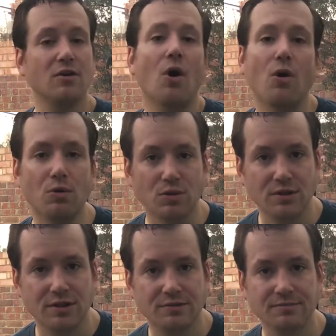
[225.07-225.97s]
a
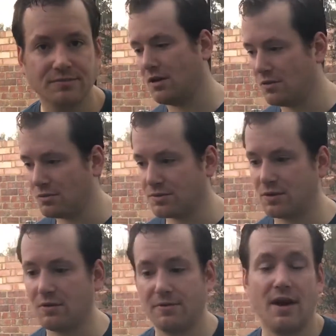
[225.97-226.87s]
cold you
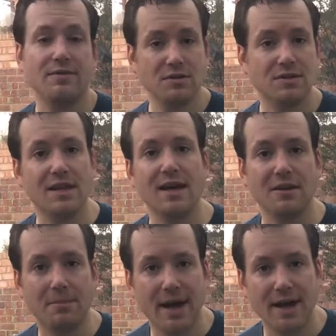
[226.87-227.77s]
sort of have to stay
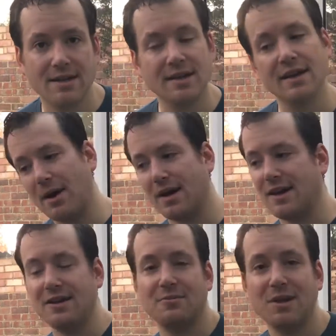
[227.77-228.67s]
in the bed.
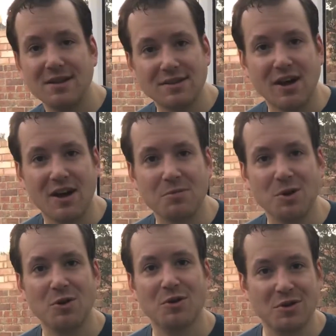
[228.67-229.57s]
But in the
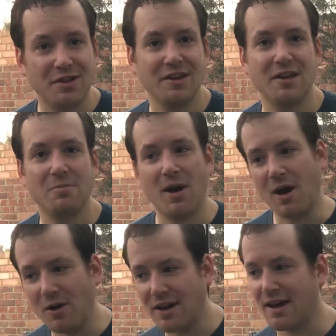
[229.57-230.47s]
meantime, you're thinking
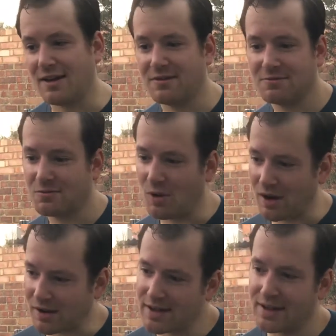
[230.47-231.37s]
about, okay,
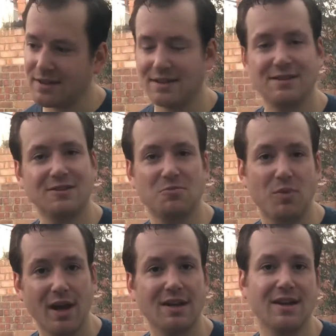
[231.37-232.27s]
well, this is
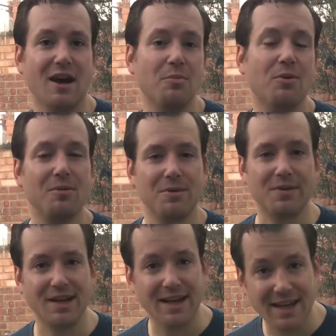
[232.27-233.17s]
a break that I
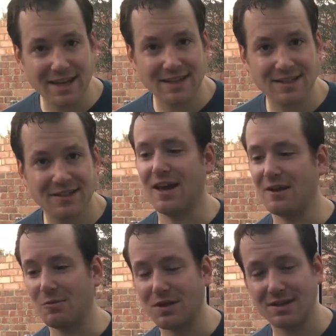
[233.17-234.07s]
probably need.
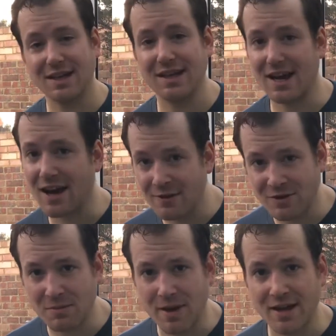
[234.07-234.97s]
And once I get out
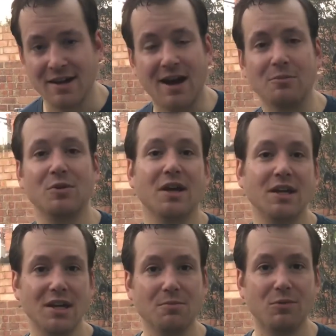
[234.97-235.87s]
of the bed, I'm
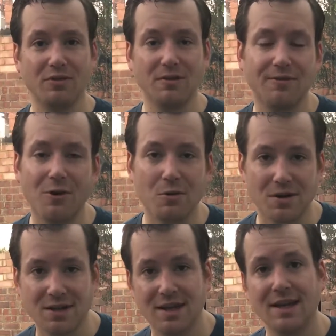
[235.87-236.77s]
gonna keep moving
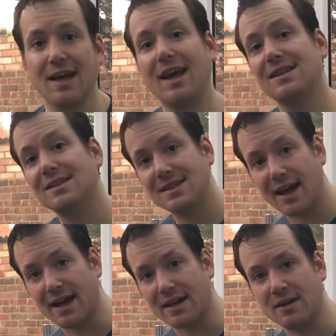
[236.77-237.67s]
forward.
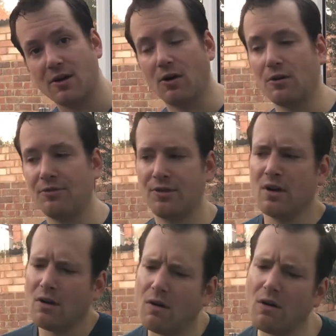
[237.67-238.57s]
Instead of,
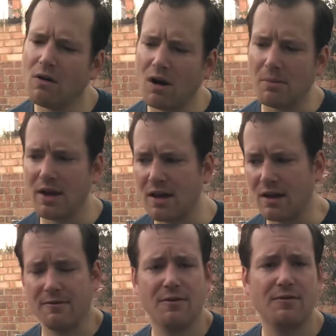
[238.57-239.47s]
oh, I'm
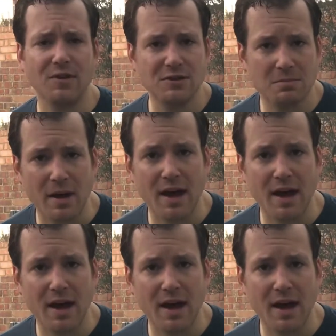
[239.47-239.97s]
ill, everything is